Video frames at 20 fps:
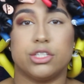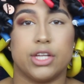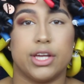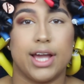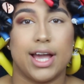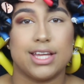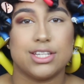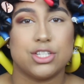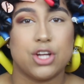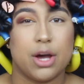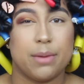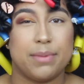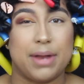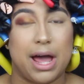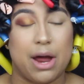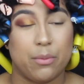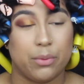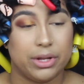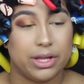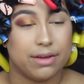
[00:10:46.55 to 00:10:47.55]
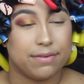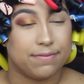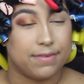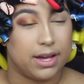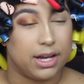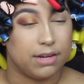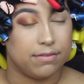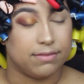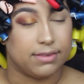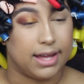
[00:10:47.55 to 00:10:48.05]
So you guys know I'm not really a
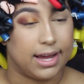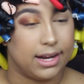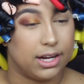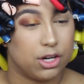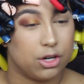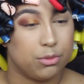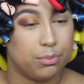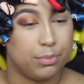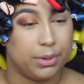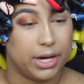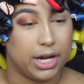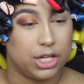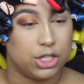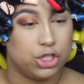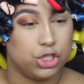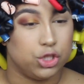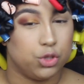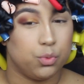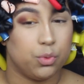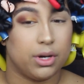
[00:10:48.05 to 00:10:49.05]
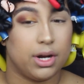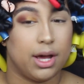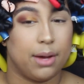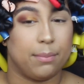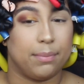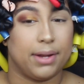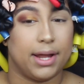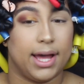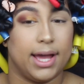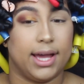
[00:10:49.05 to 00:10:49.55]
fan of liner, but I do want to
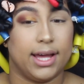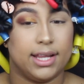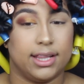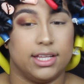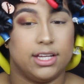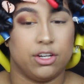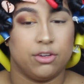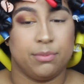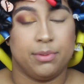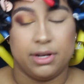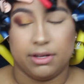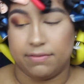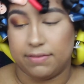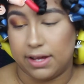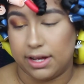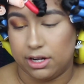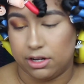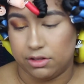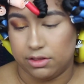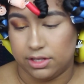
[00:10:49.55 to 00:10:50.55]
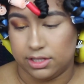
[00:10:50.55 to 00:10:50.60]
apply a little bit of liner.